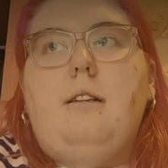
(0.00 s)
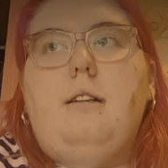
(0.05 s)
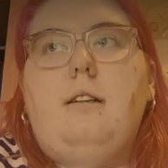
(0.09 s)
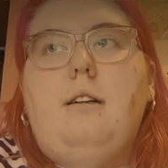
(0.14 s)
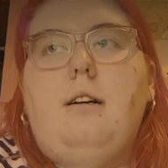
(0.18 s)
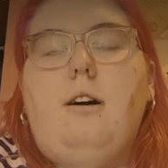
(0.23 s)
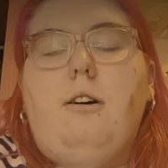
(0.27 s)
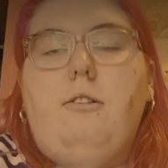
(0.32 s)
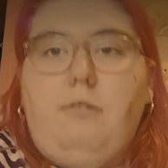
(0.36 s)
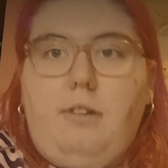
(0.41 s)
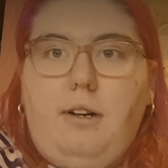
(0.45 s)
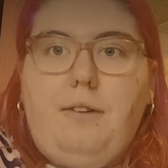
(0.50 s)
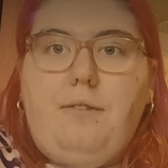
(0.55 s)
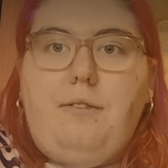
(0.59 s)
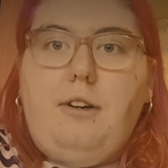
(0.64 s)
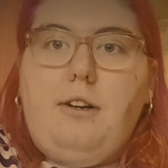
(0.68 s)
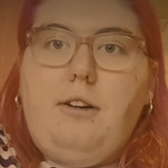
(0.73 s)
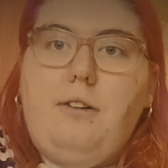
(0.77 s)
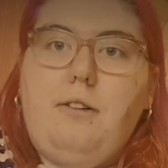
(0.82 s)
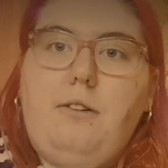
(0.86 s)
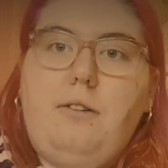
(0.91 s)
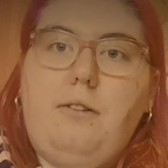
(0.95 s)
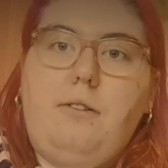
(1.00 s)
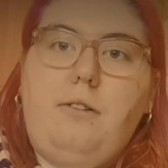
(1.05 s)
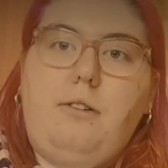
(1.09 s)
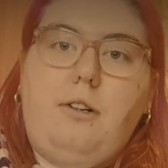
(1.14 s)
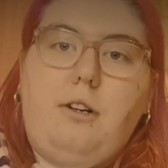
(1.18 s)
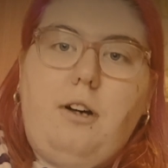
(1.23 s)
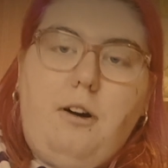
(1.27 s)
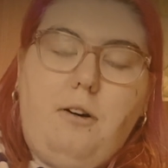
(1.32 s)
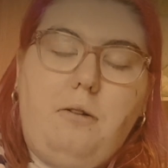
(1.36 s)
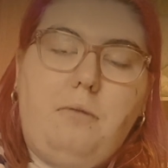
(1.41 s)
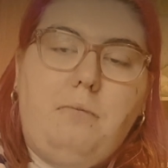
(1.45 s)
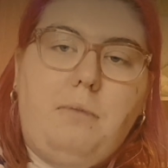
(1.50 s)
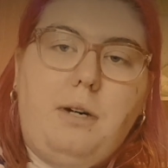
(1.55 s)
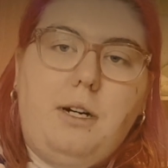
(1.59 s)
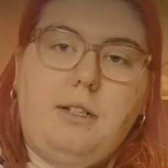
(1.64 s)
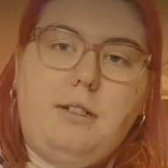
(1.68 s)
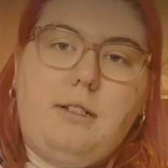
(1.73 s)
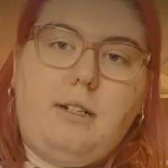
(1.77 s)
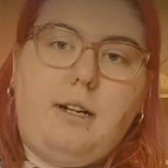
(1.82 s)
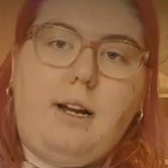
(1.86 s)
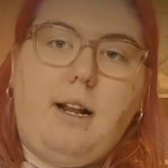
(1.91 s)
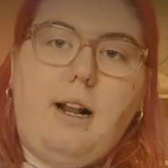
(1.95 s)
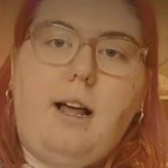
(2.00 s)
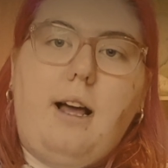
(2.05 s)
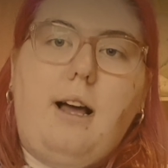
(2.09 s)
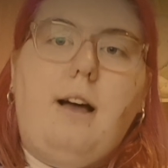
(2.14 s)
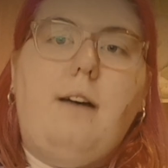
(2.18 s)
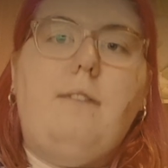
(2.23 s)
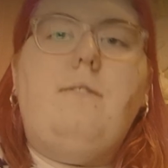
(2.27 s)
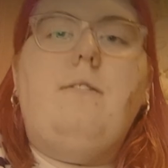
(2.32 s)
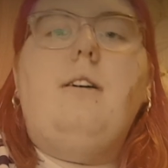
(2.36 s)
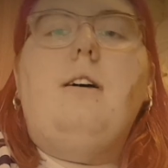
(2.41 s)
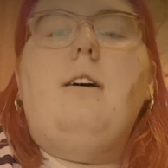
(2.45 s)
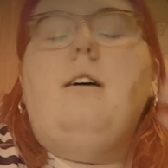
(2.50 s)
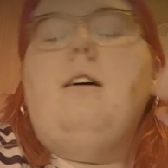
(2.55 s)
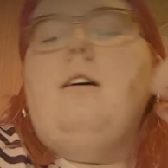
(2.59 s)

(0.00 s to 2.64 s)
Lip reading: I'll give you Clav.